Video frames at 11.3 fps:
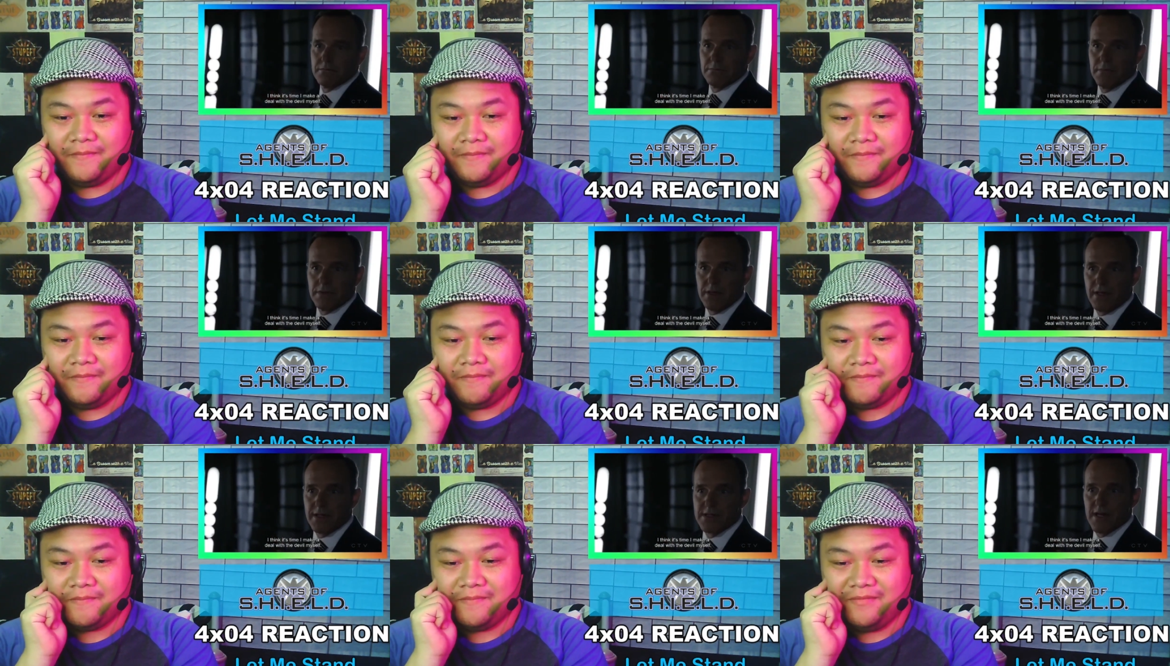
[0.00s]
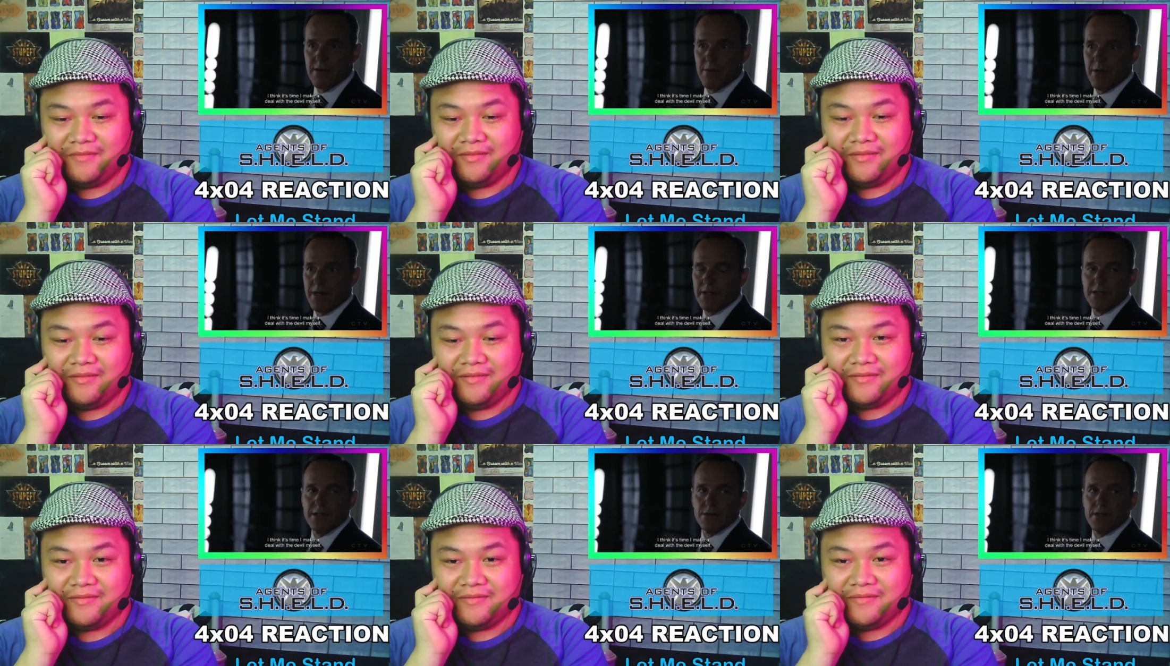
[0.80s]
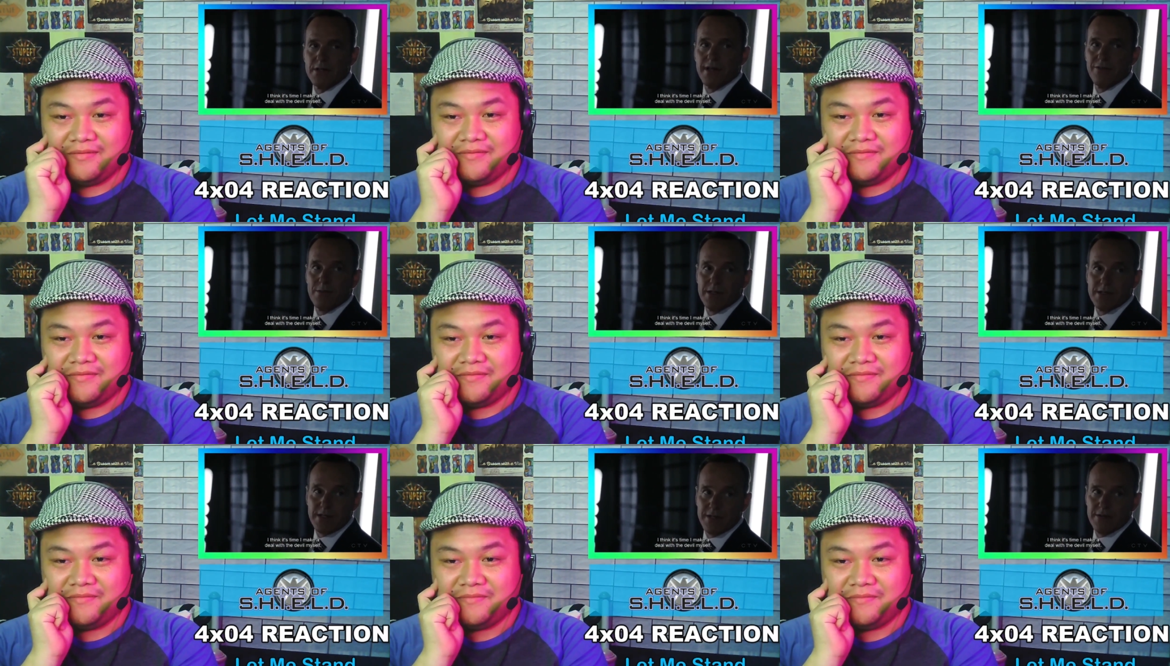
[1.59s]
Speaker 1: I think it's time I make a deal with the devil
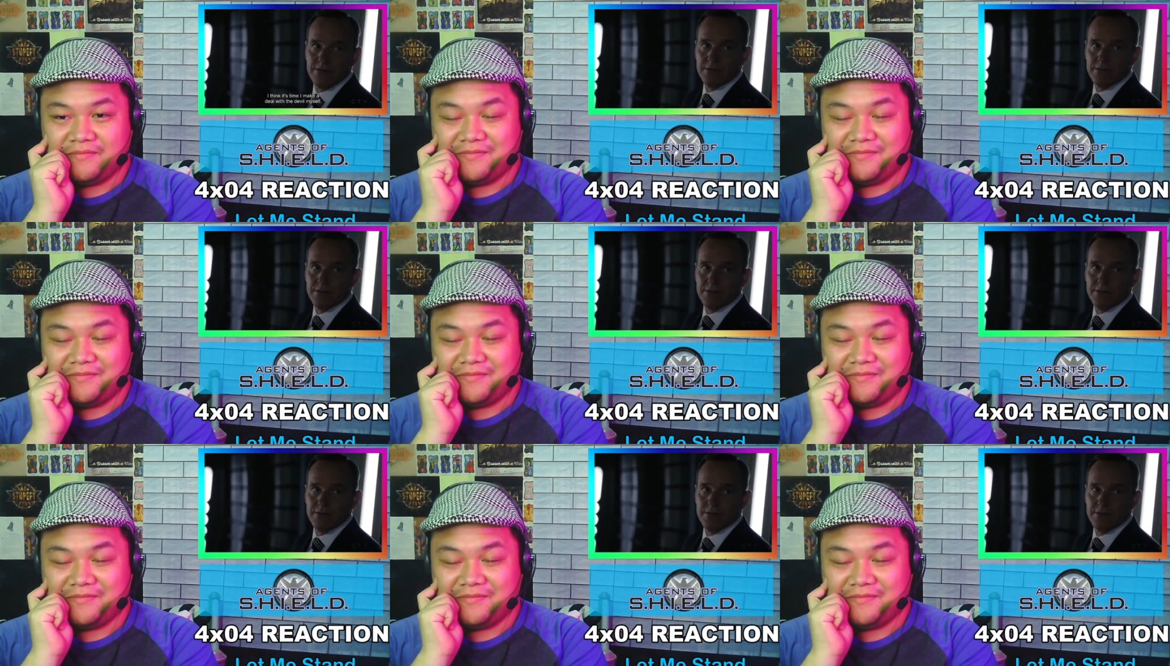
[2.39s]
myself.